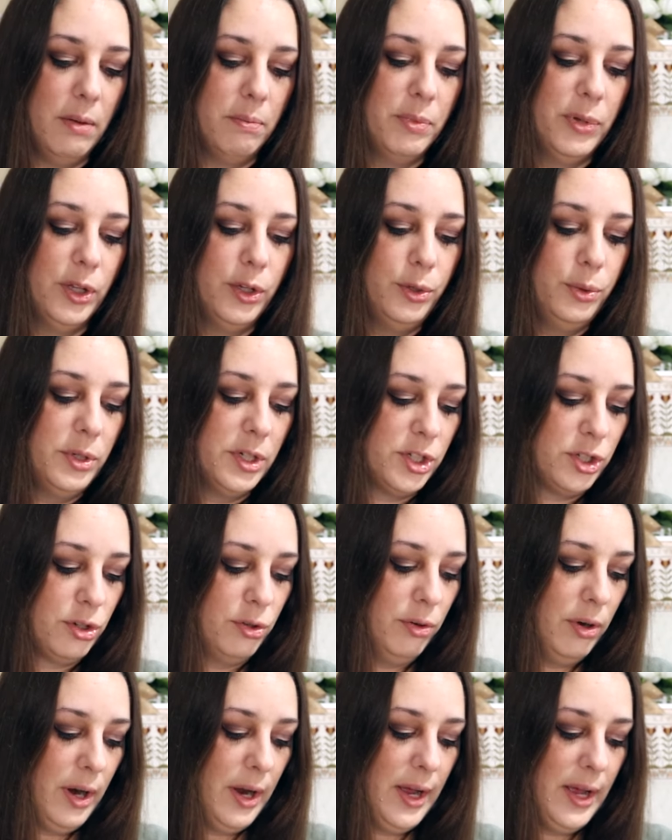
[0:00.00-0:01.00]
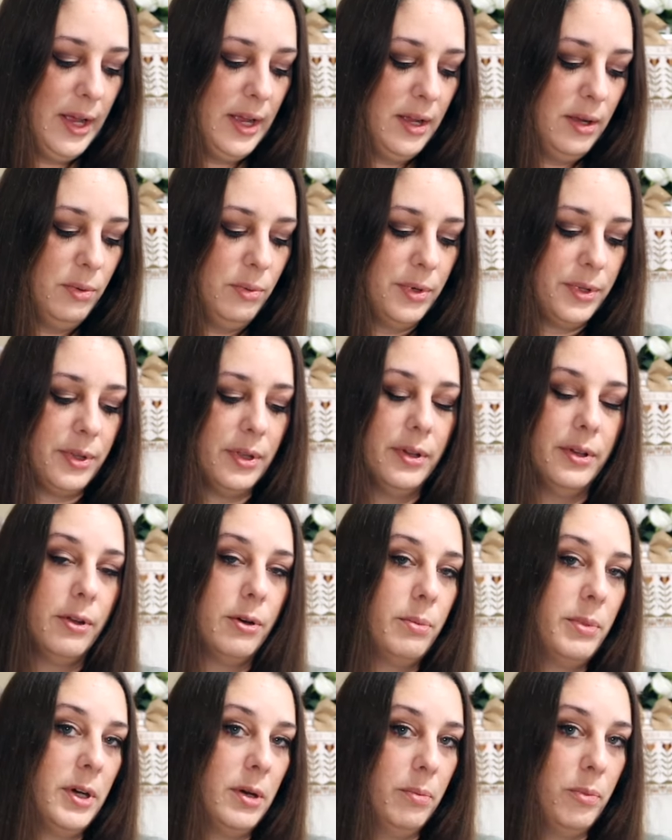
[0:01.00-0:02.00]
bluish gray with a
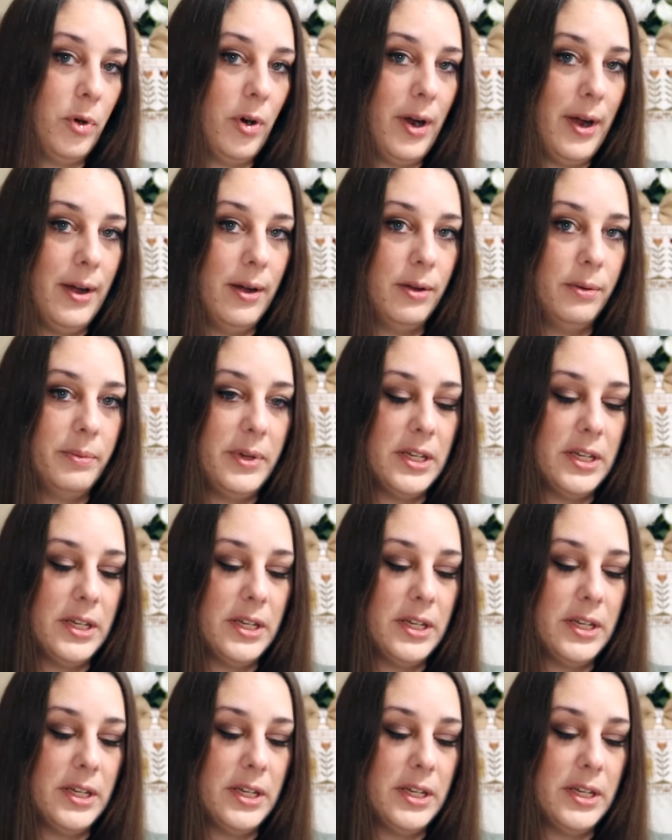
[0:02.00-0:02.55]
little bit of brown